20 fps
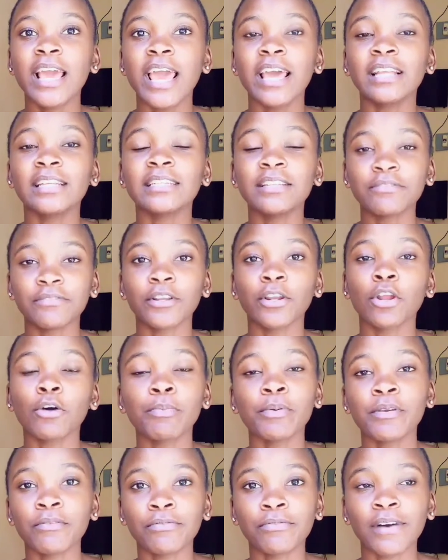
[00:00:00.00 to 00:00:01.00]
and
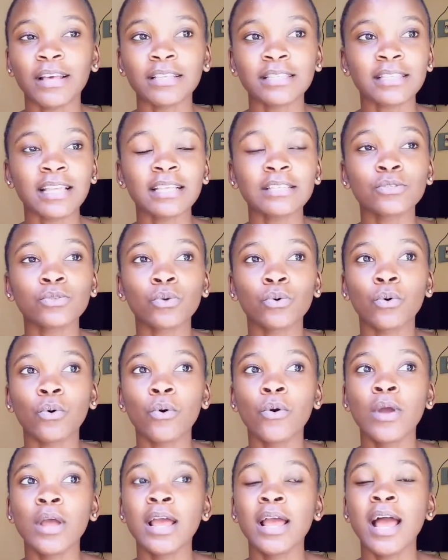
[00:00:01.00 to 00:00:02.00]
developing faster
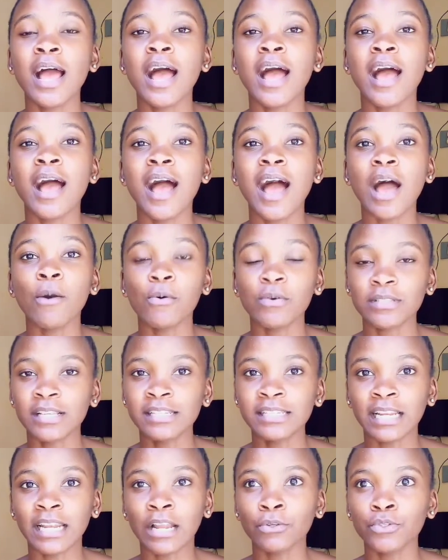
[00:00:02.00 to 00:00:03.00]
so I
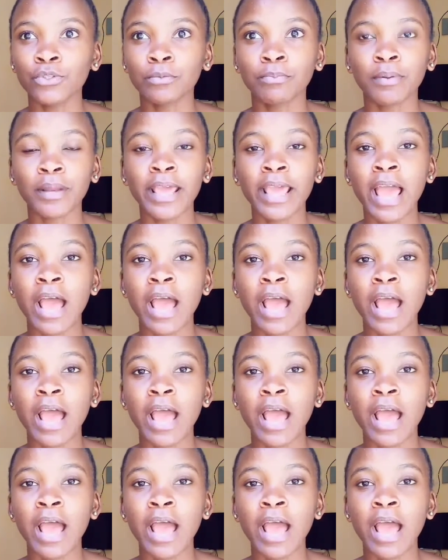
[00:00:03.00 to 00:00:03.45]
wasn't allowed to play.